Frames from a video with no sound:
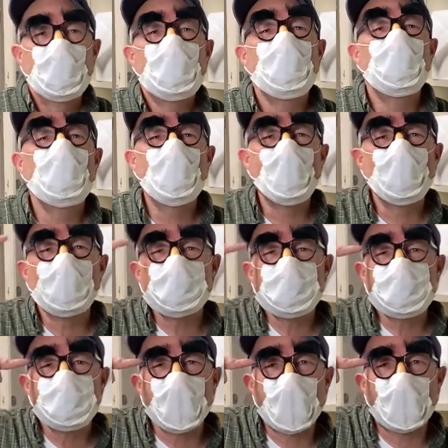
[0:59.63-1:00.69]
Even though we
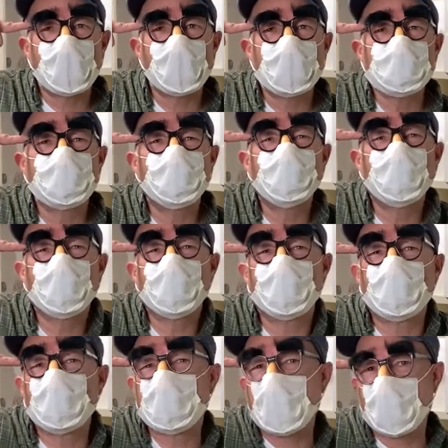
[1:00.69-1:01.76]
smart ones figured
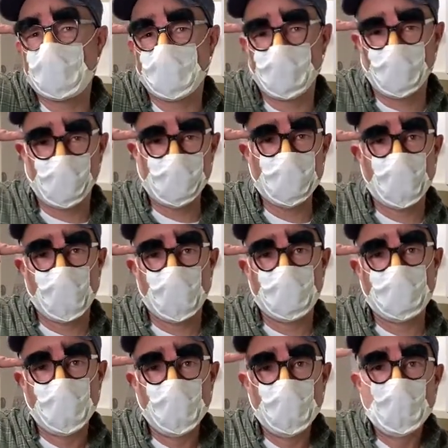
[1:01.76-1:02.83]
it out early
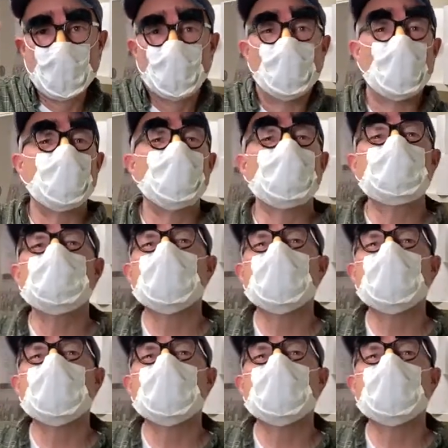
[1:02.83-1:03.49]
on, while this